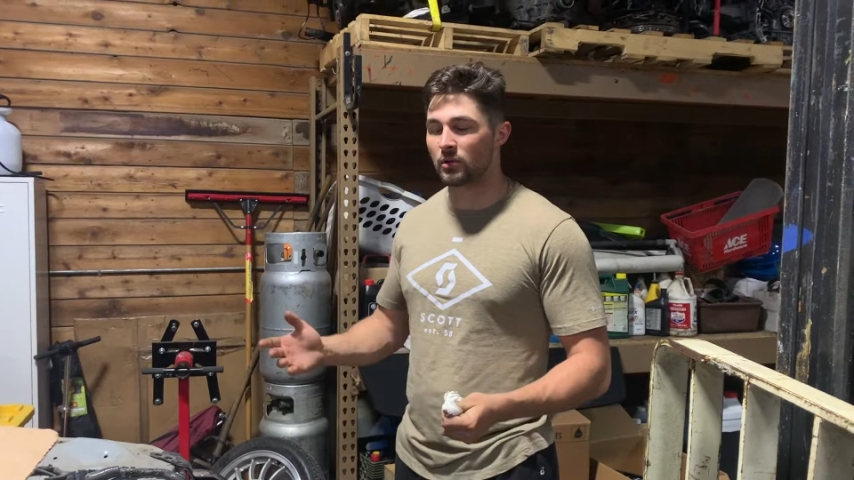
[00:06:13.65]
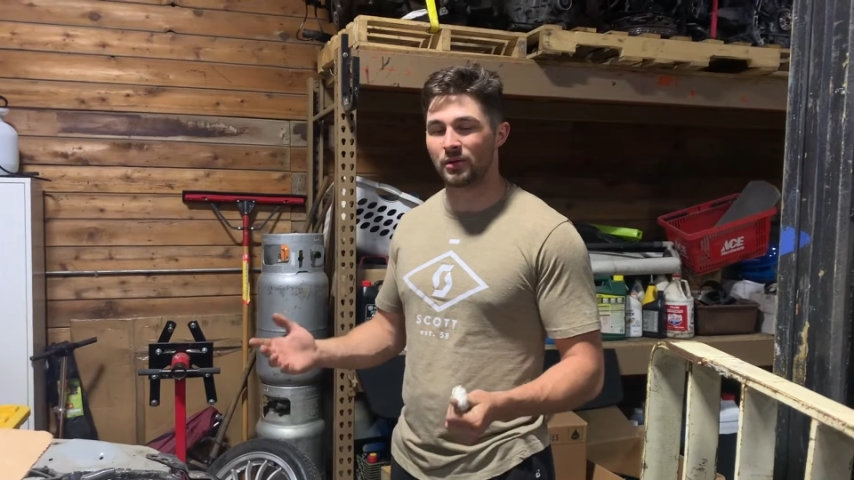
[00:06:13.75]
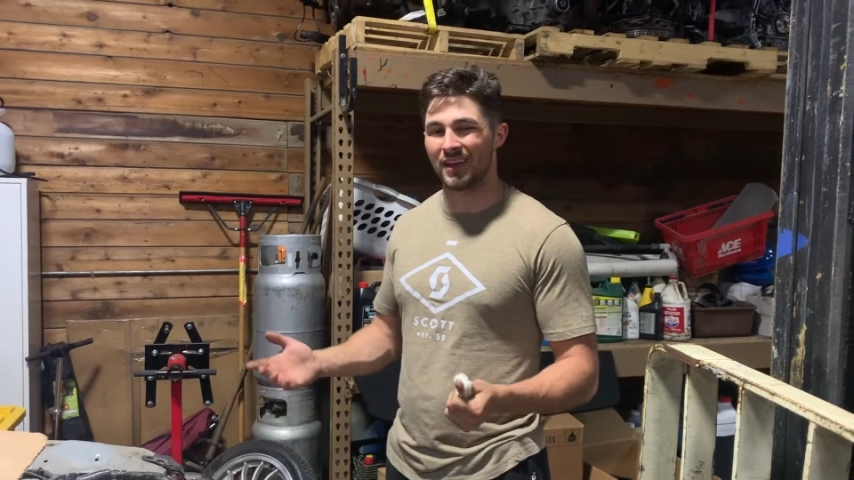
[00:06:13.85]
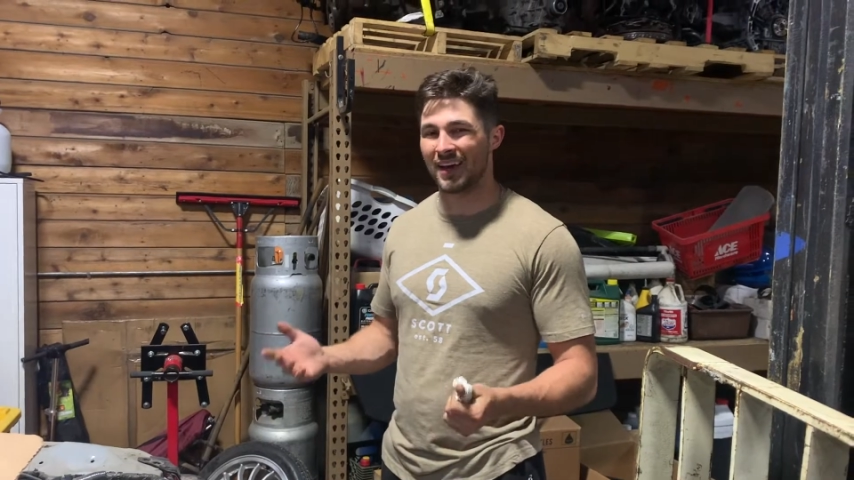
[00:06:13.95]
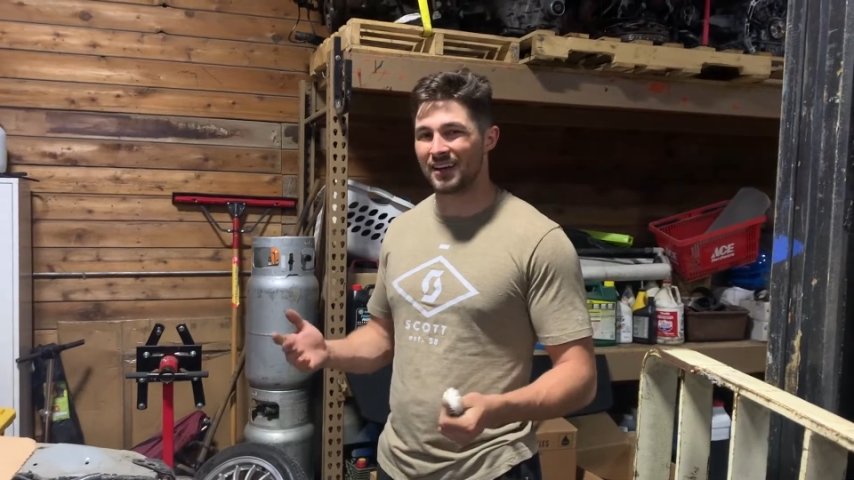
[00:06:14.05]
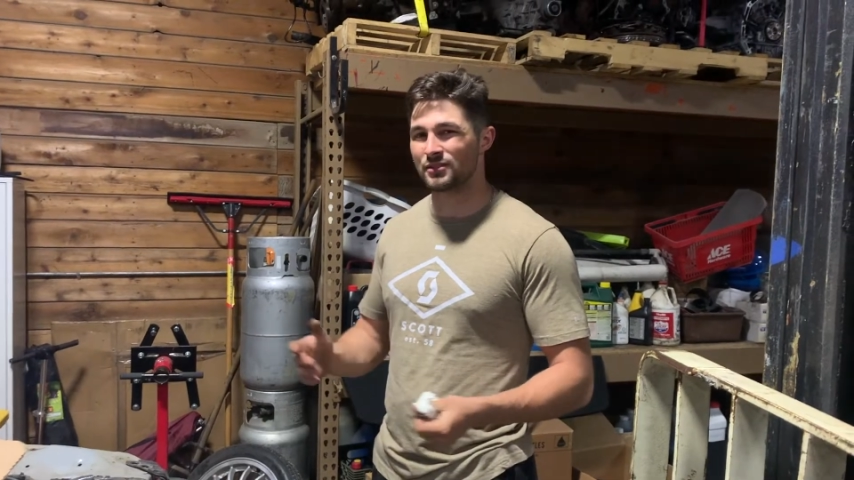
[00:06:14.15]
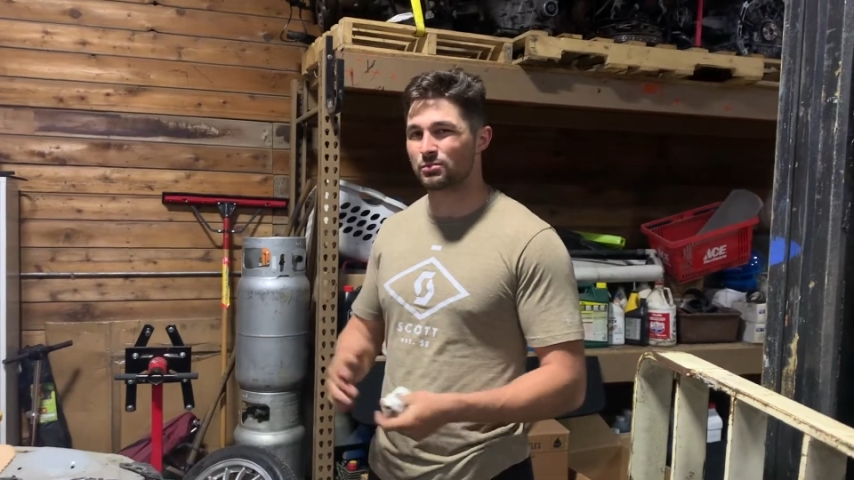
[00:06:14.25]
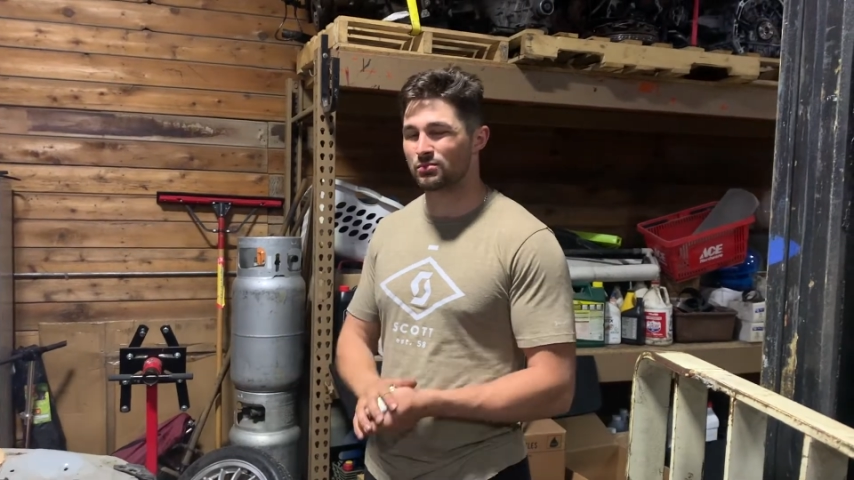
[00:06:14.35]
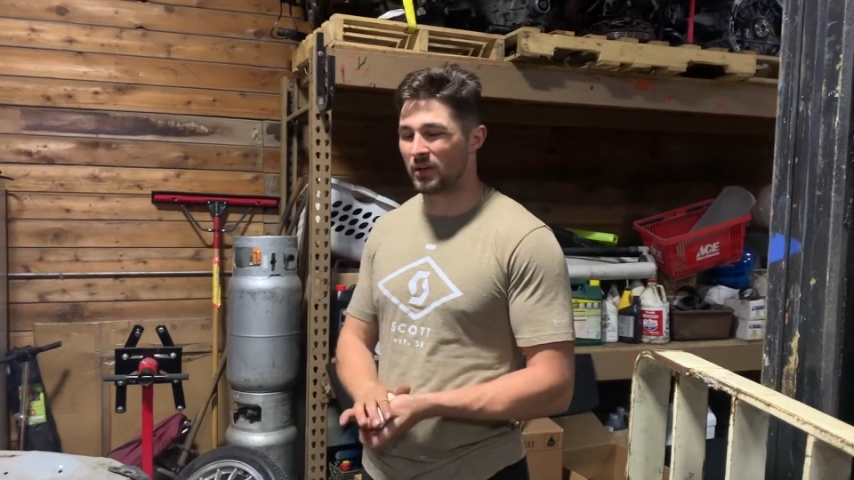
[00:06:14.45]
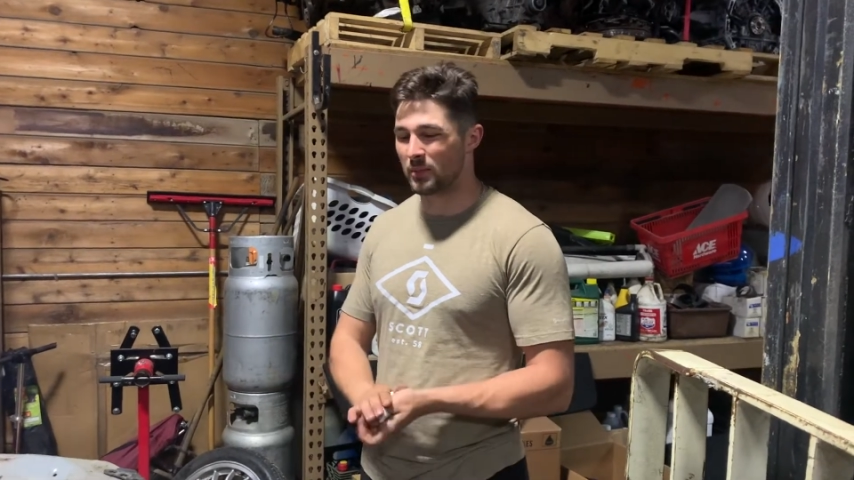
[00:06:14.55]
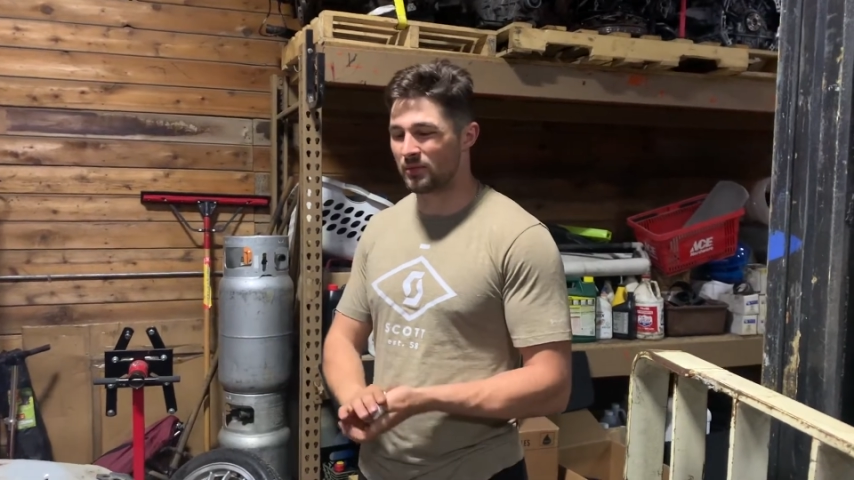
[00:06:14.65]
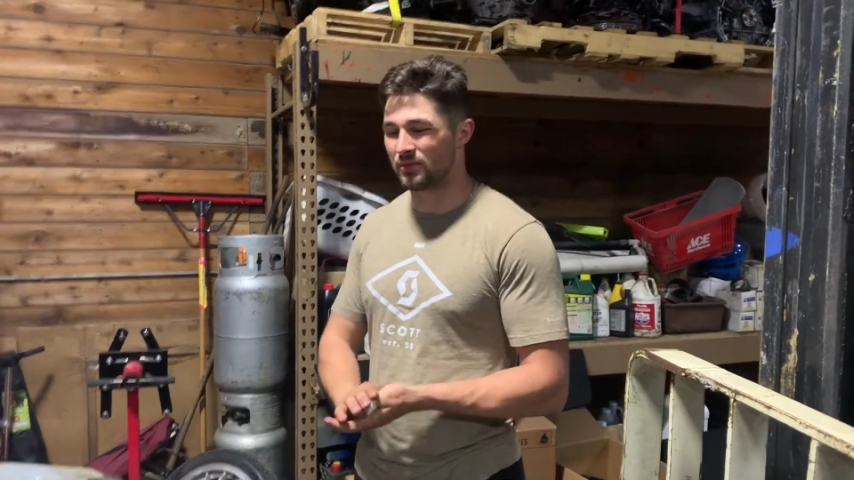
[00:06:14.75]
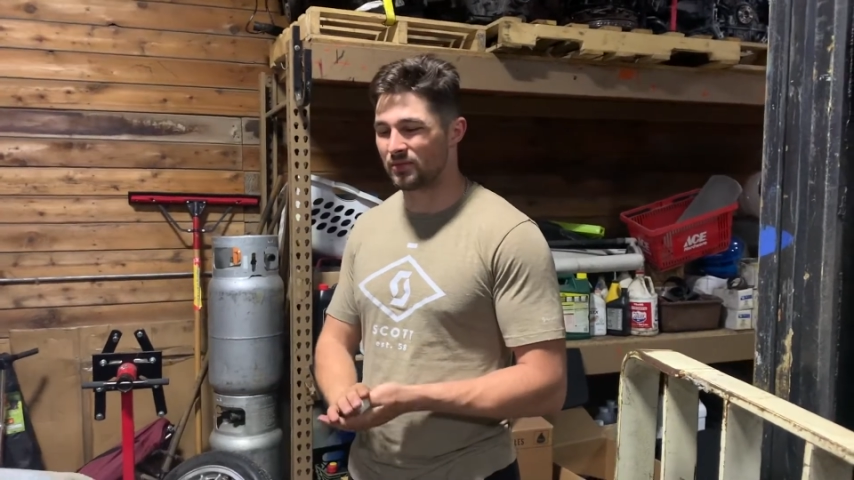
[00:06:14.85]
only has maybe